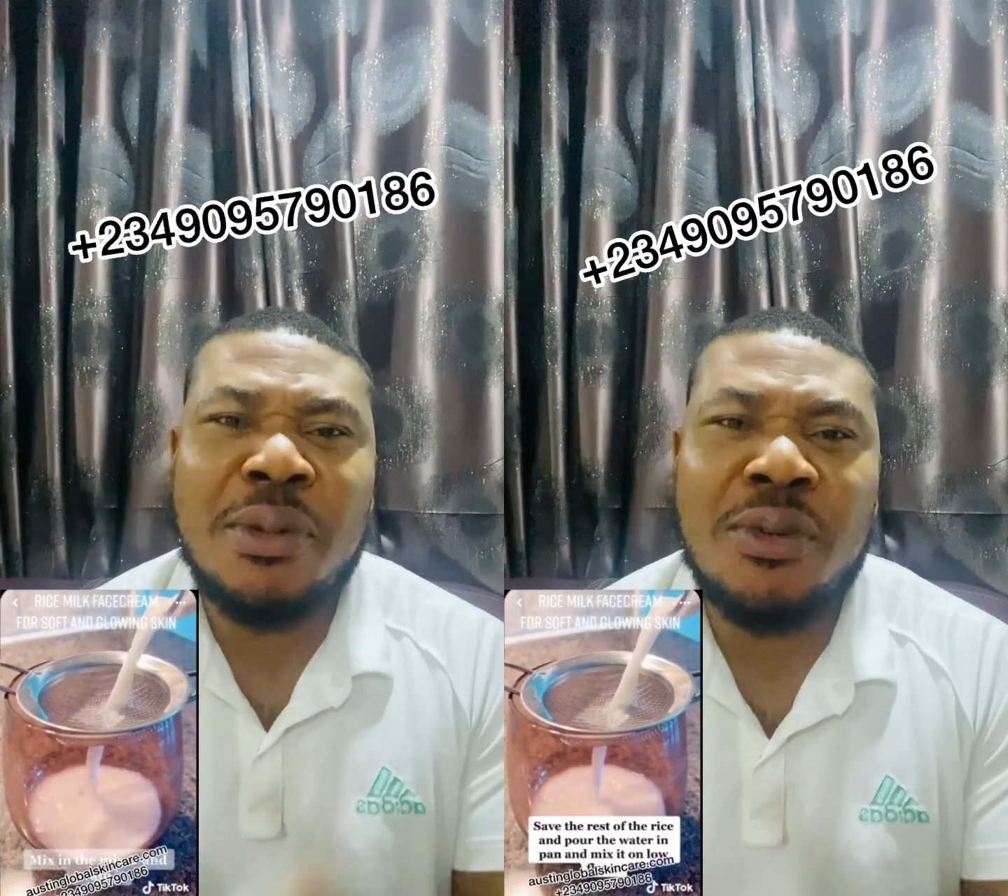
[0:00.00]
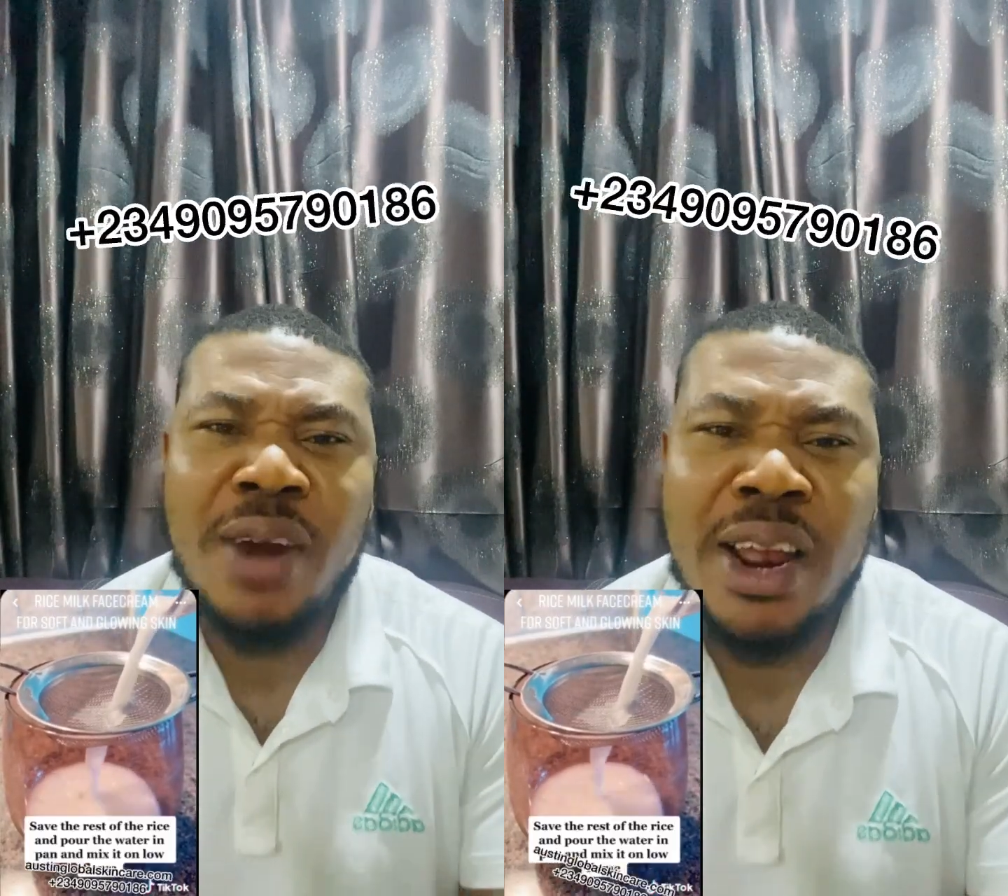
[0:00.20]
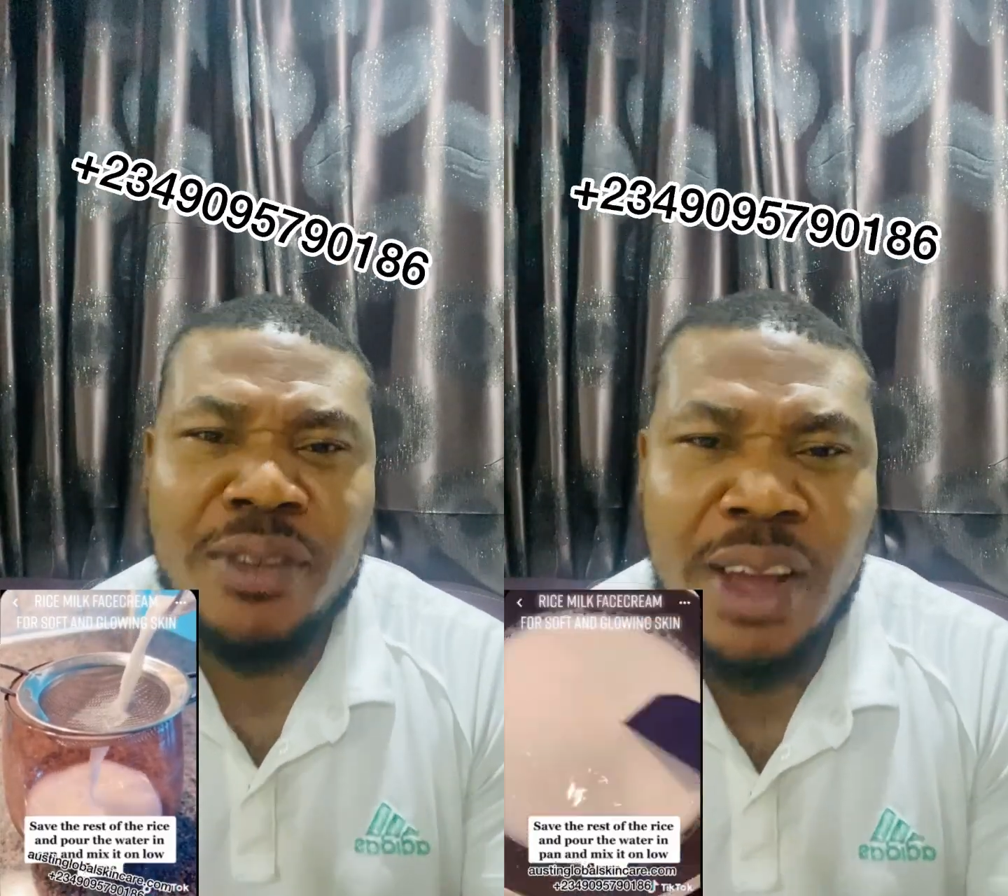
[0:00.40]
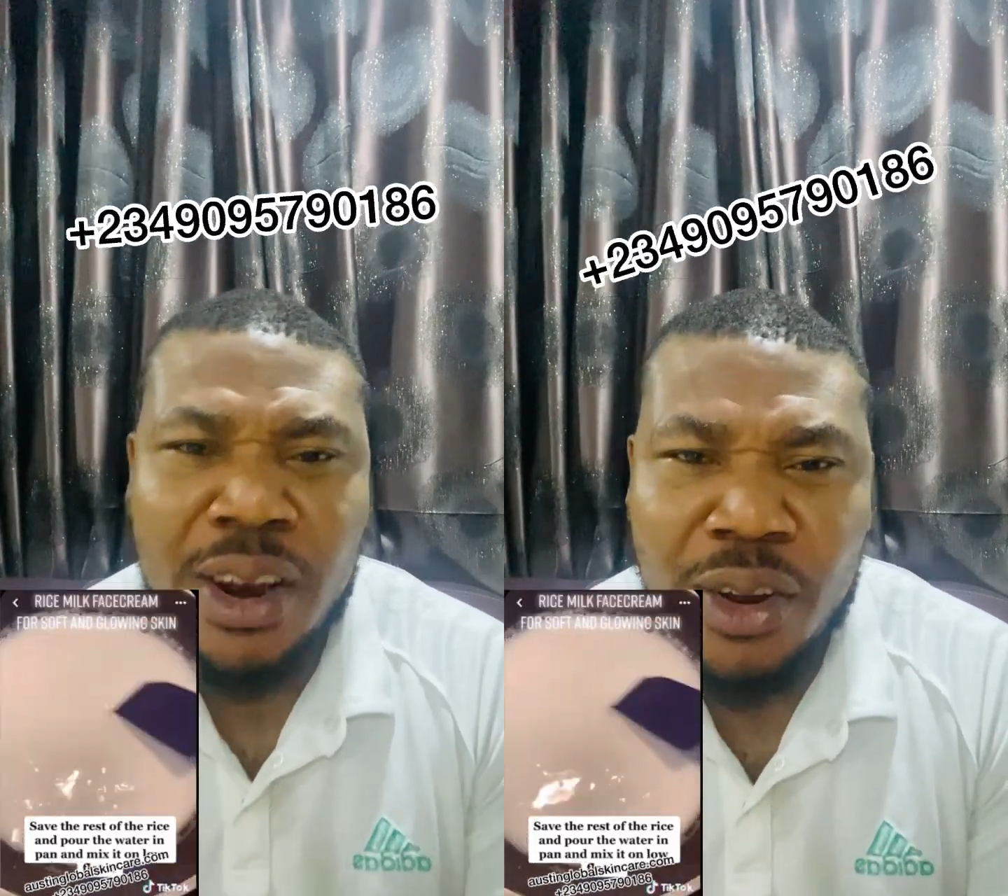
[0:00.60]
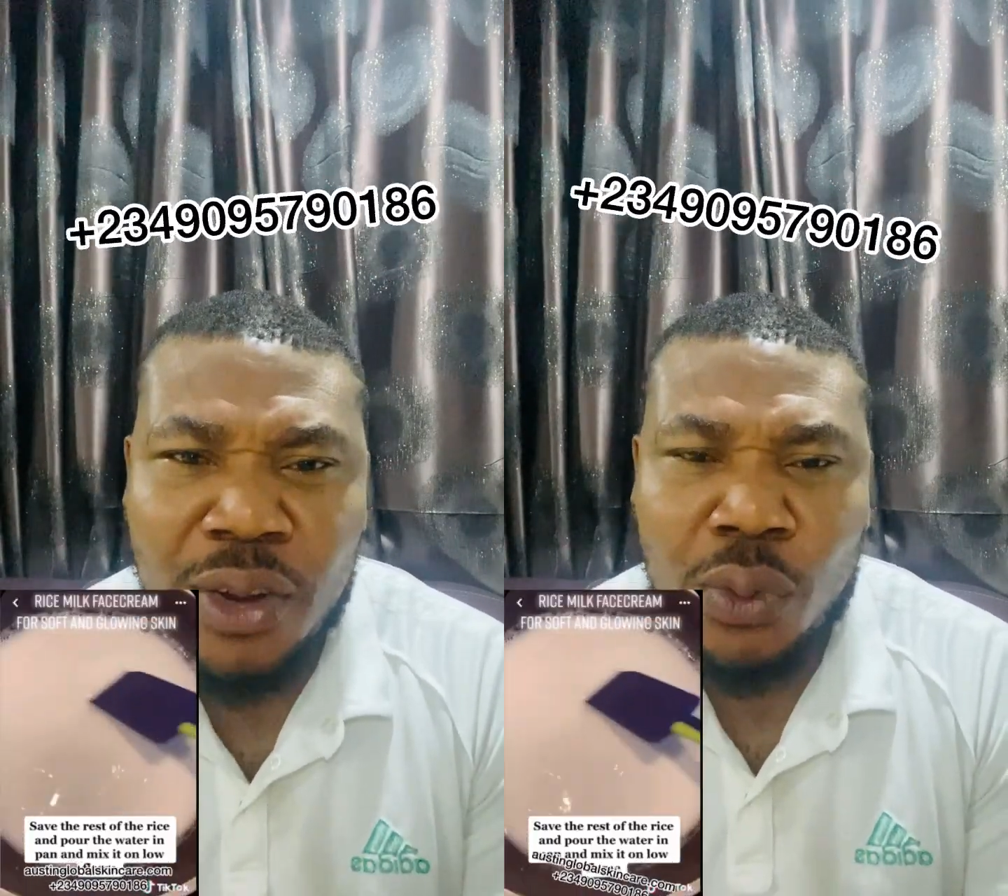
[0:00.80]
ride you
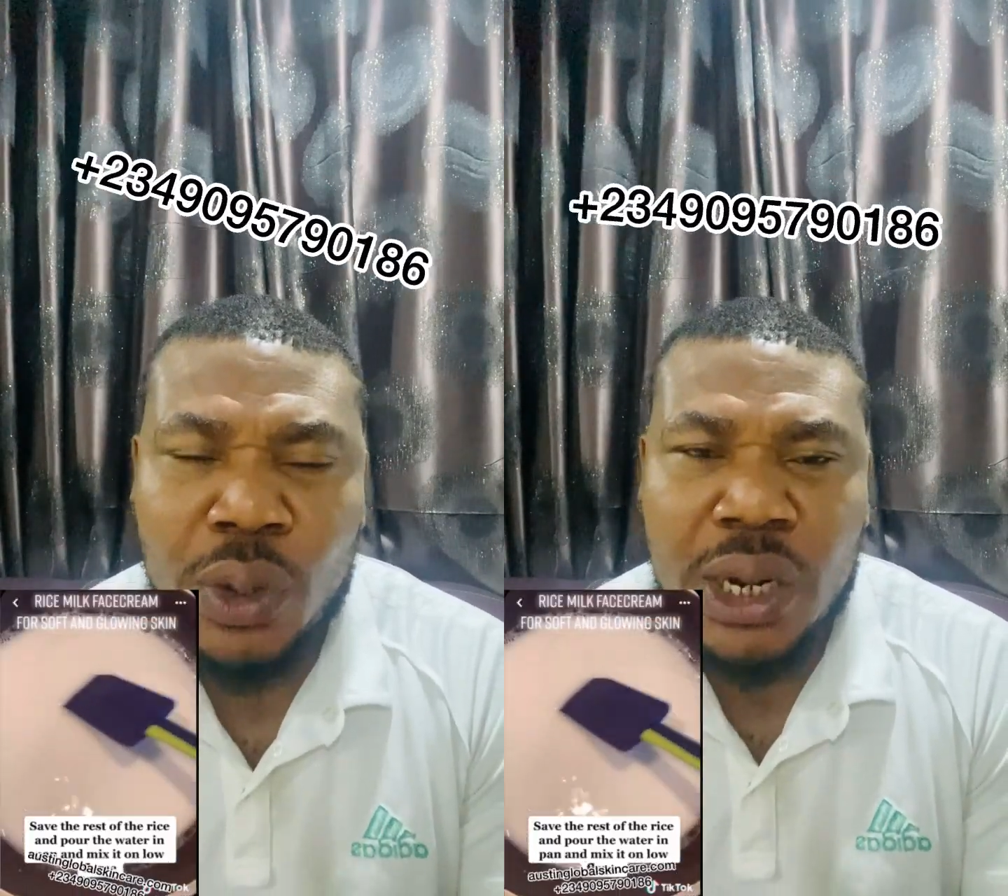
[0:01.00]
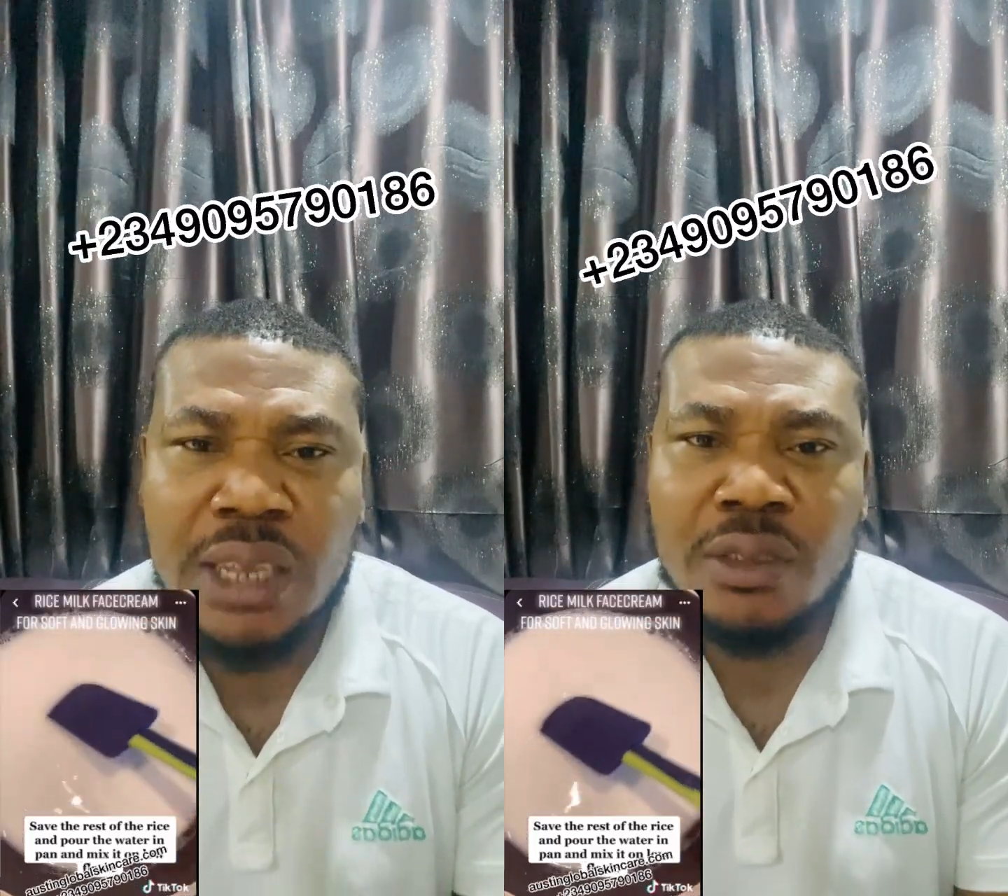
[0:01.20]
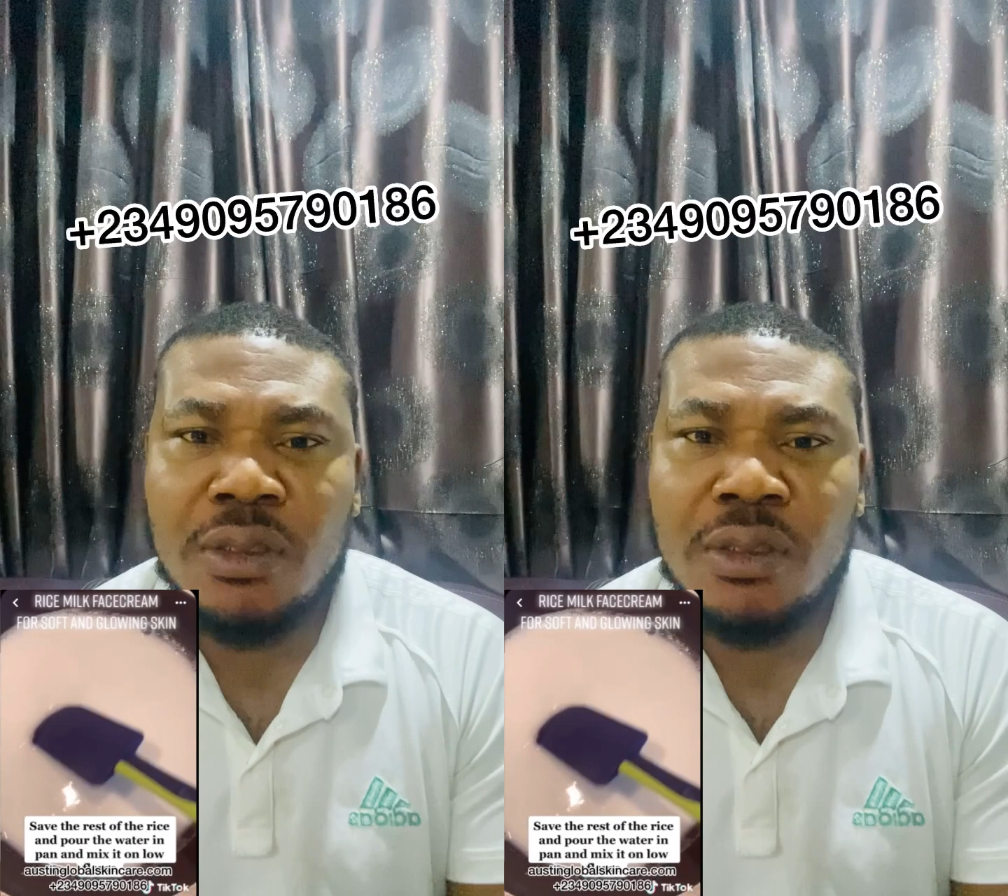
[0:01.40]
along with it.